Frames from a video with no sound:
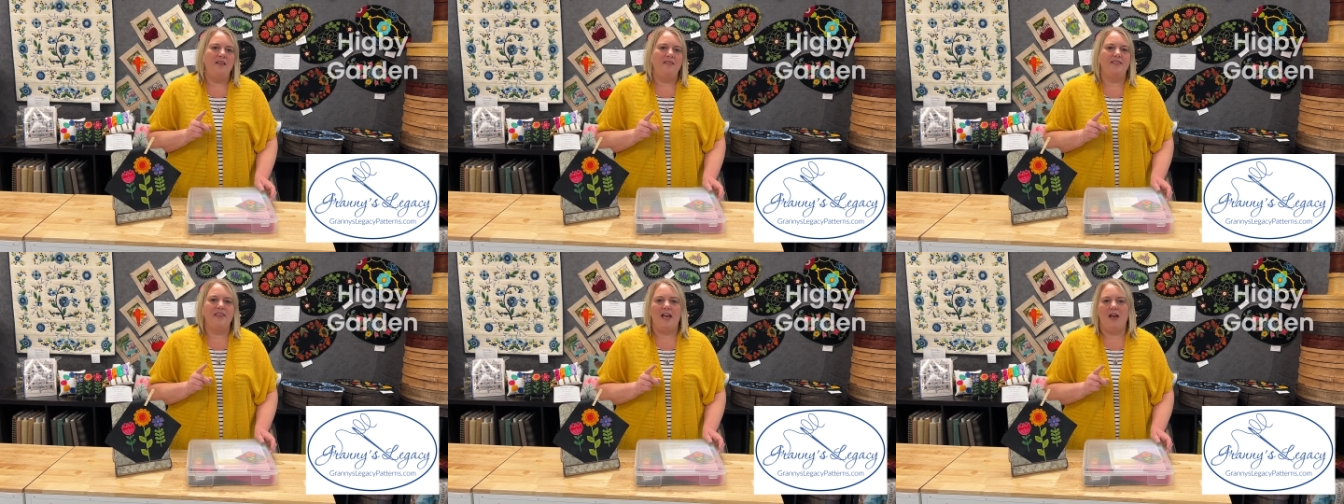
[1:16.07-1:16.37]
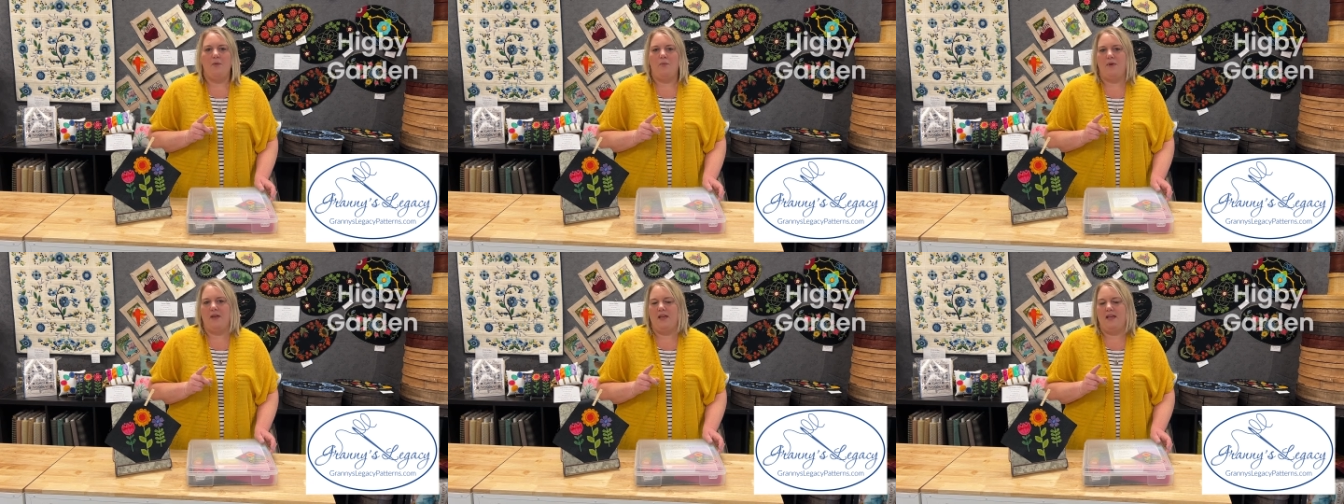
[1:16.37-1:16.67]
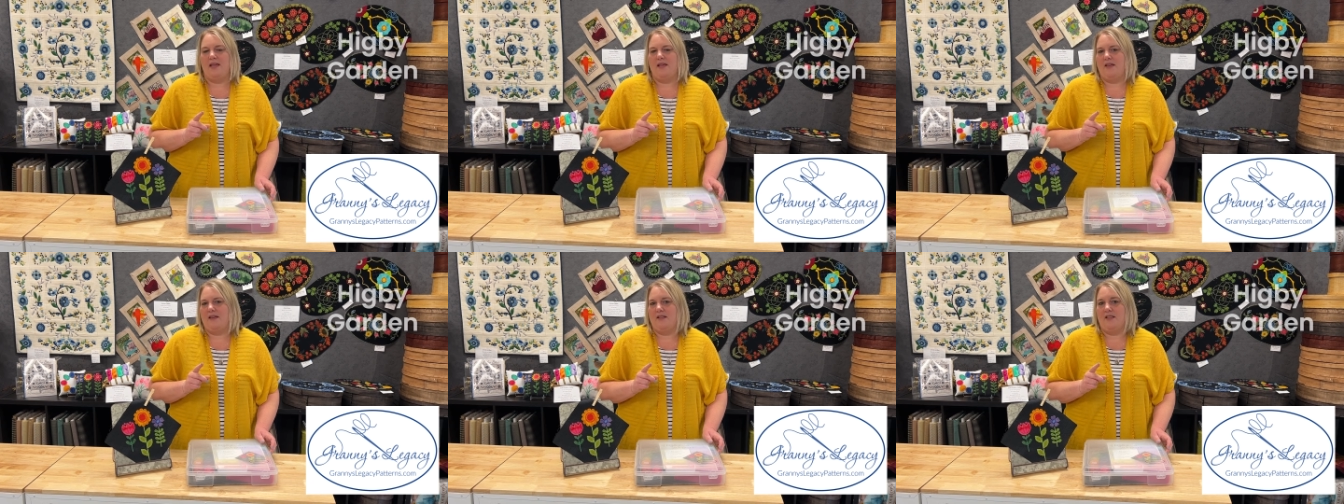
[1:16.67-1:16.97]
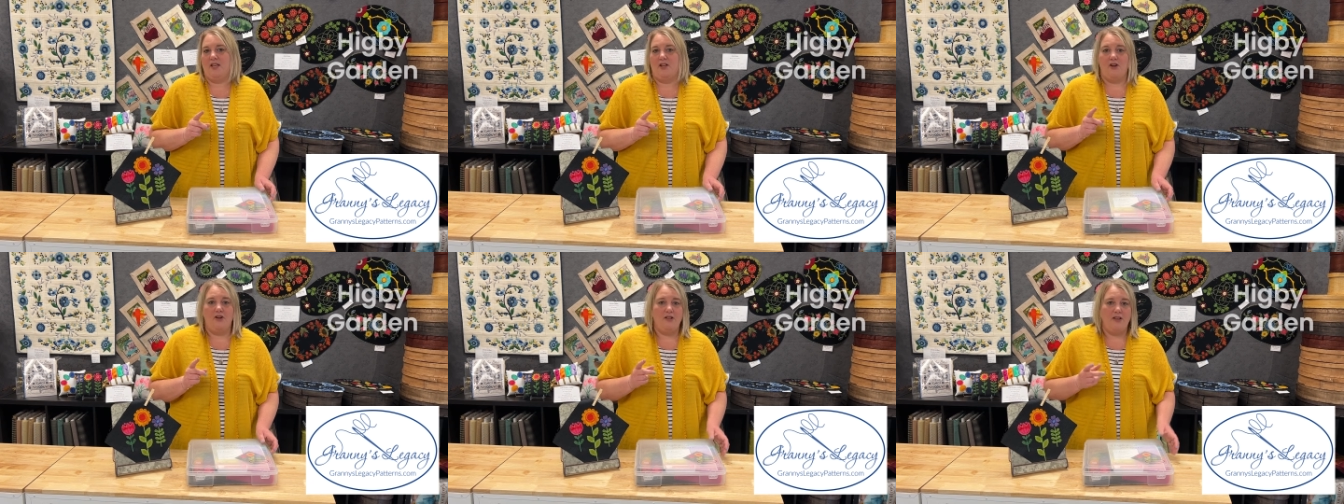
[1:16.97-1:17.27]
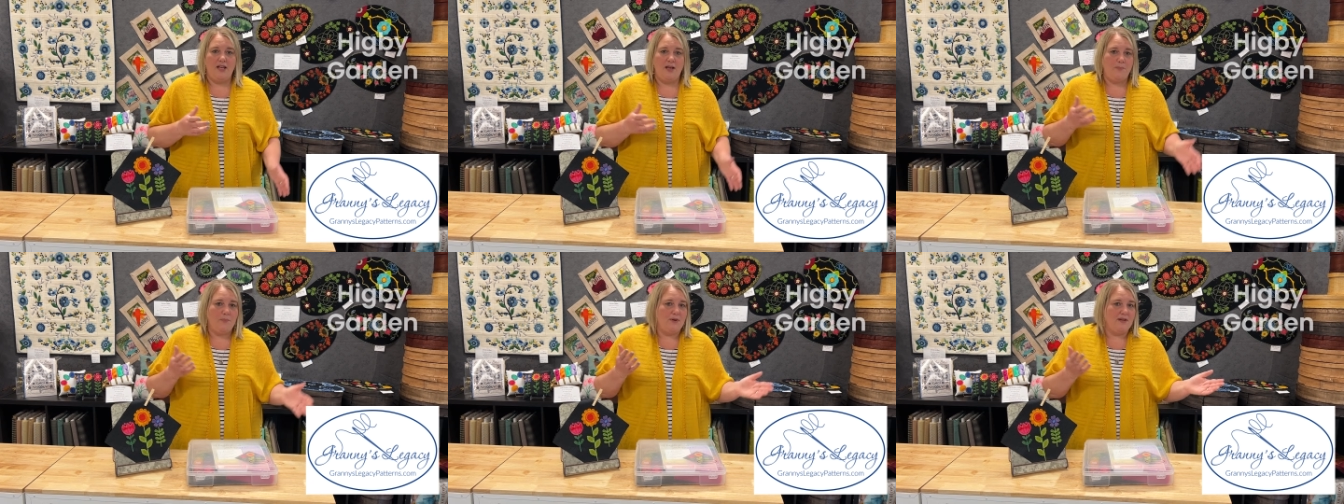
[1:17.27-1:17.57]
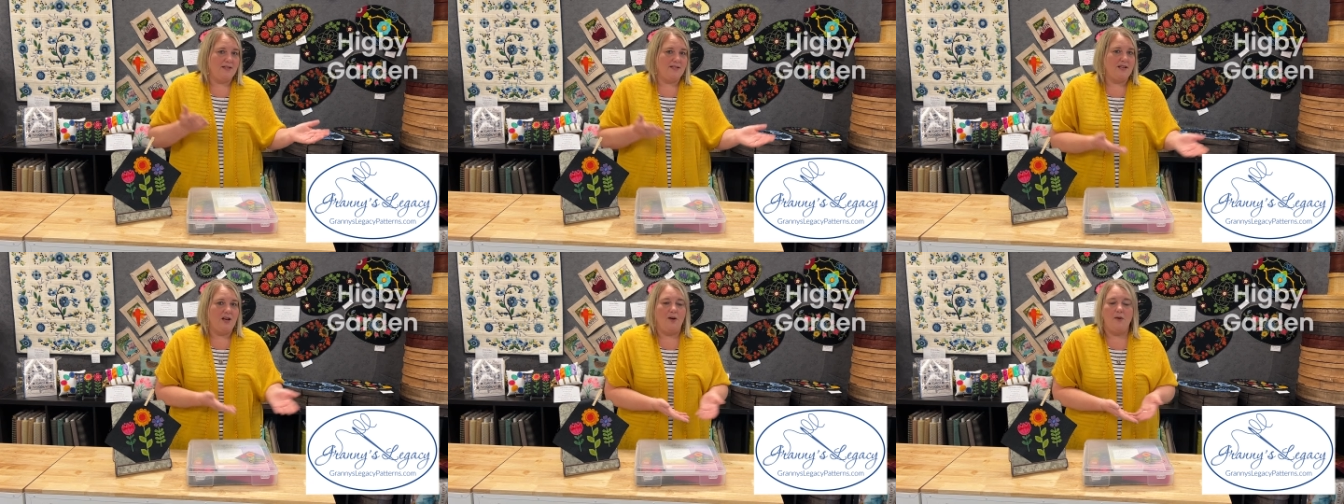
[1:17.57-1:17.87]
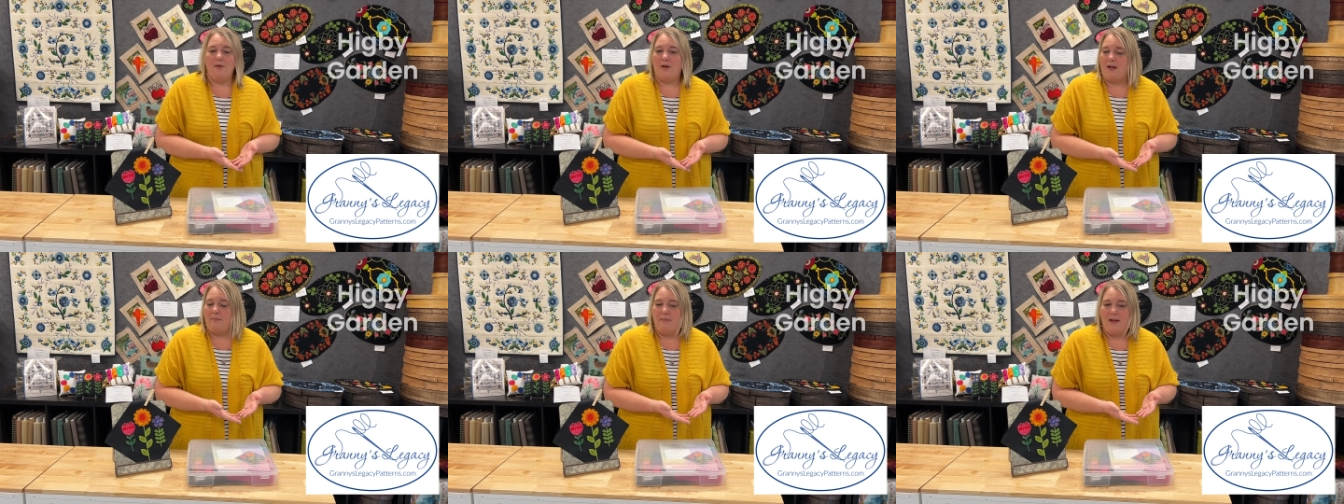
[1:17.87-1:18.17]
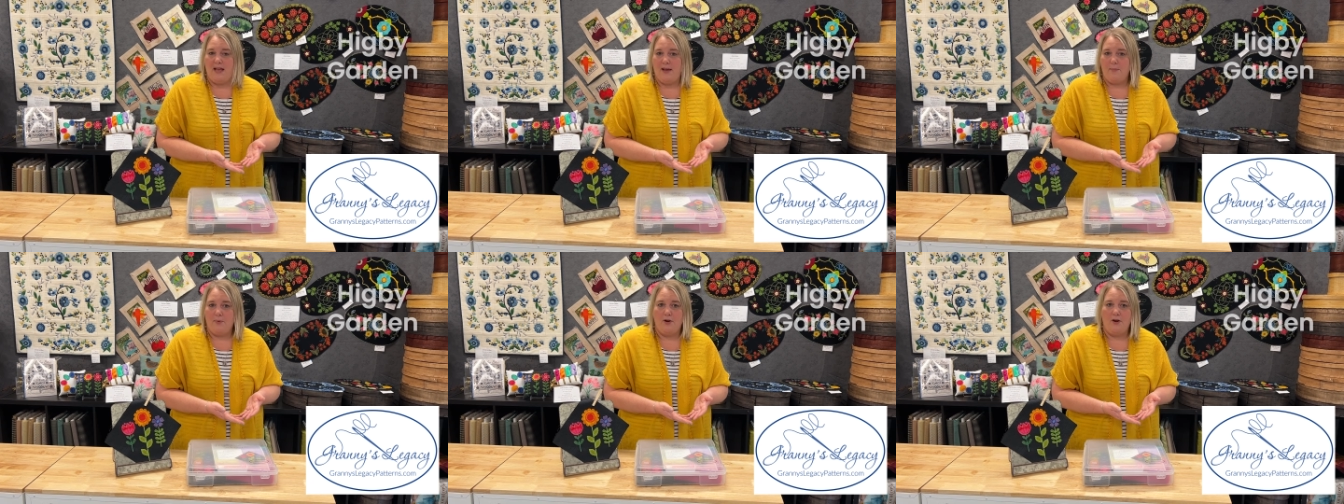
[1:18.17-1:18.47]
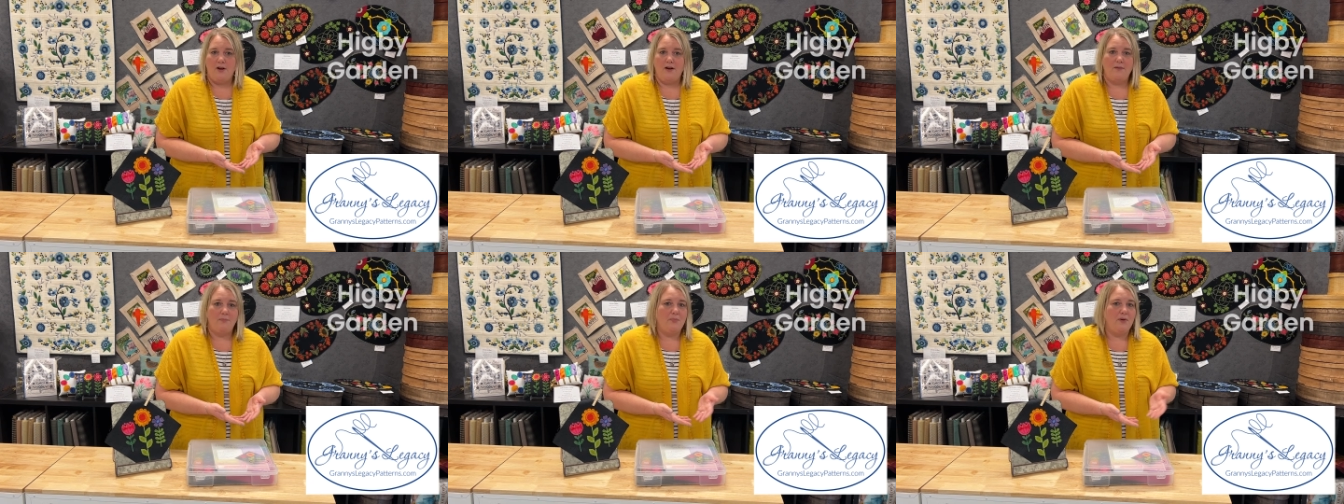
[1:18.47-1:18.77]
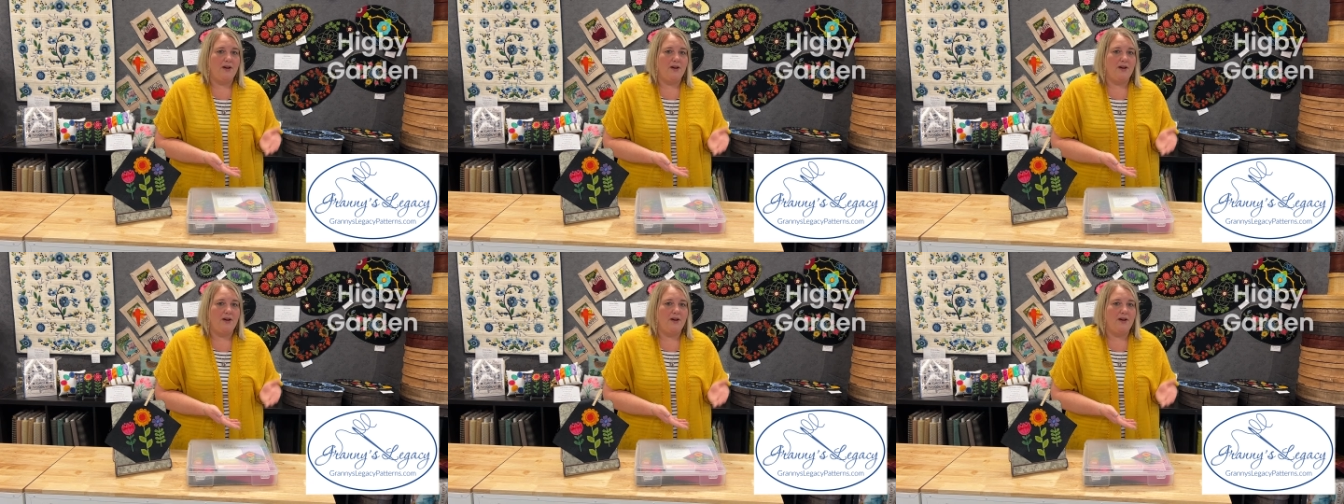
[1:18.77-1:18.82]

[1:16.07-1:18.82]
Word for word: that we literally print out paper,